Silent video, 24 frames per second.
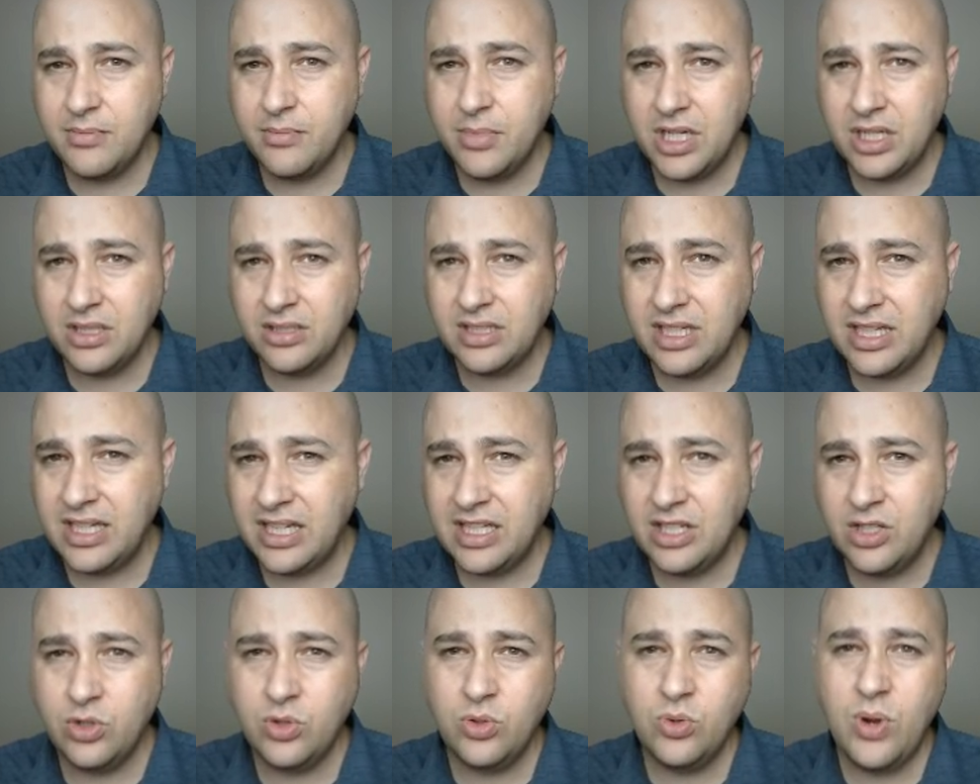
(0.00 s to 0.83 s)
building
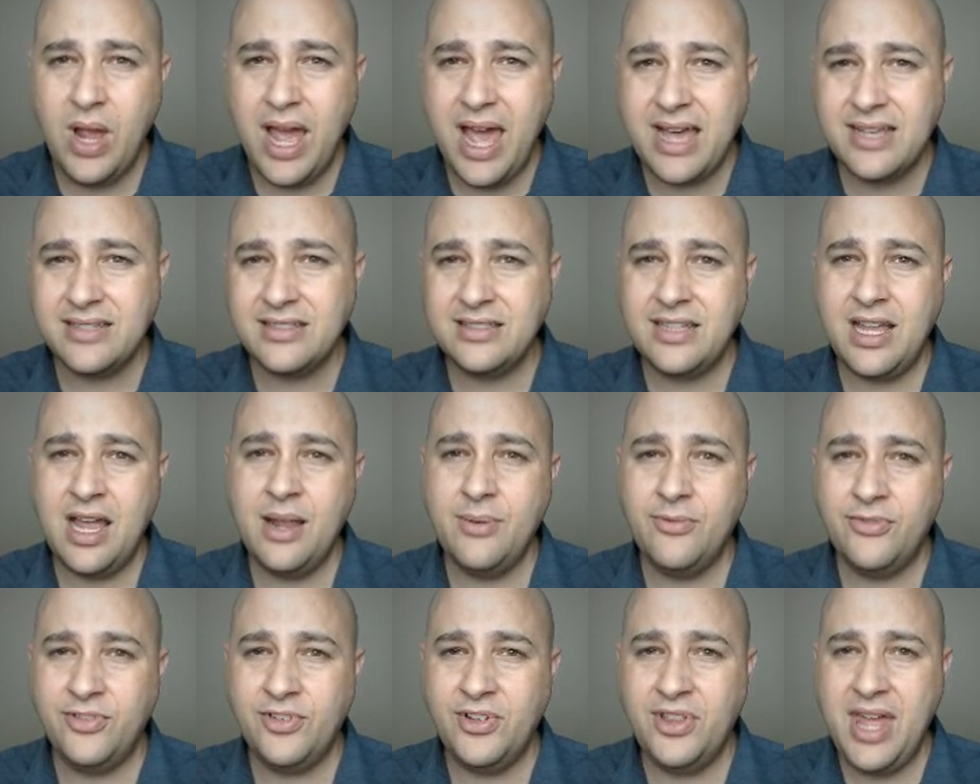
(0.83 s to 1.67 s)
and who has time
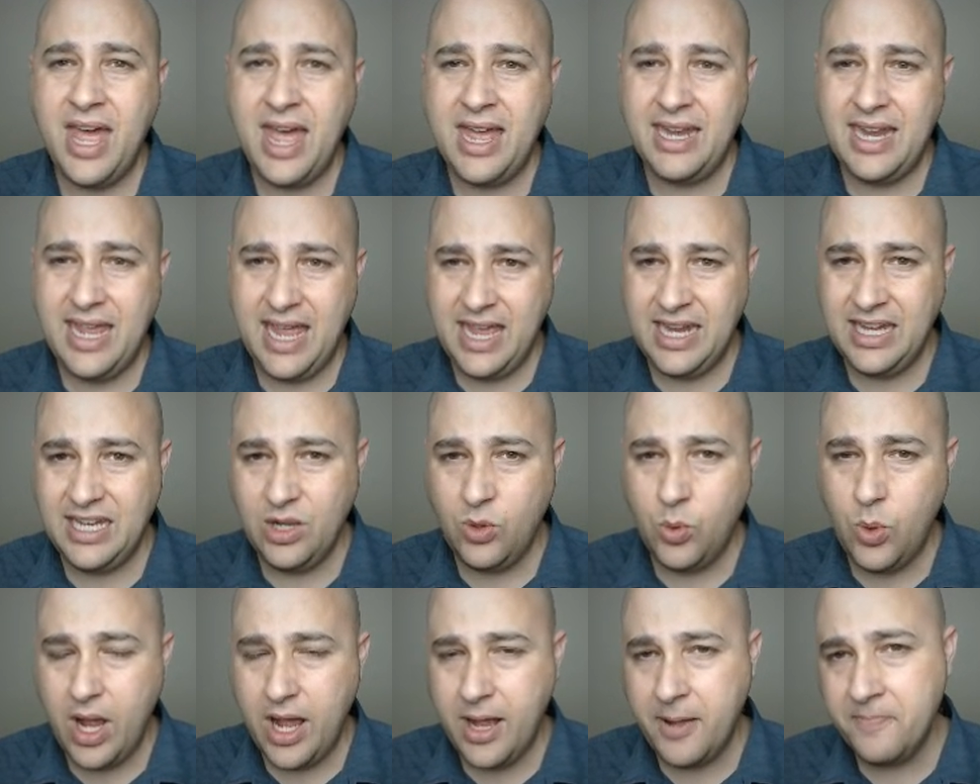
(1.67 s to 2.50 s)
for that
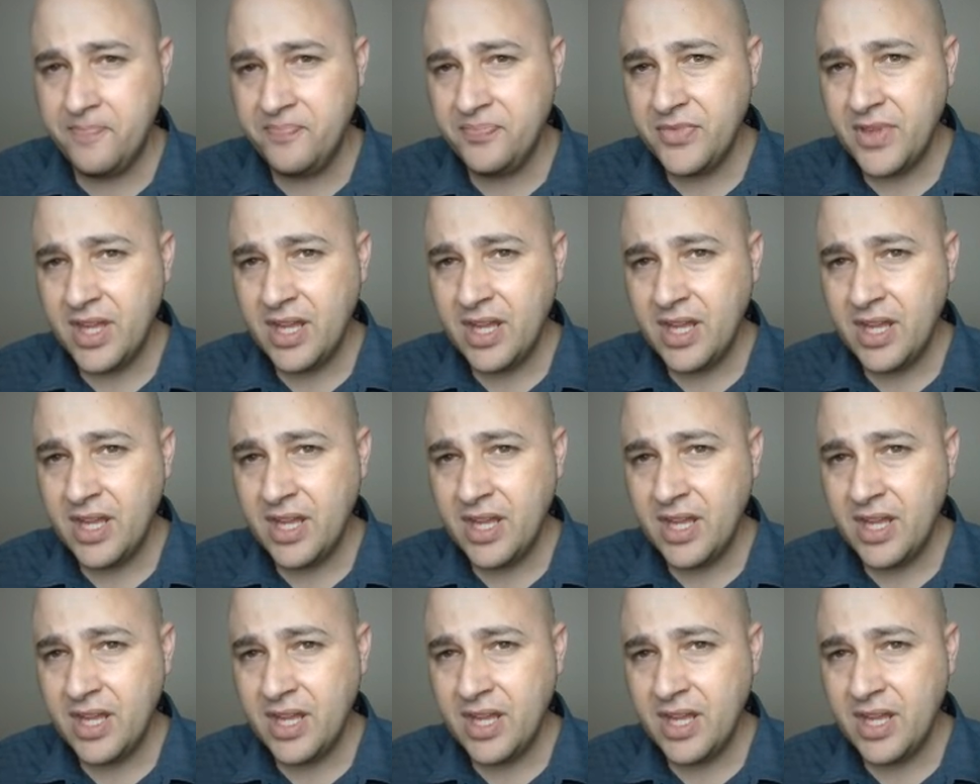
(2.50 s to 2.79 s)
anyway?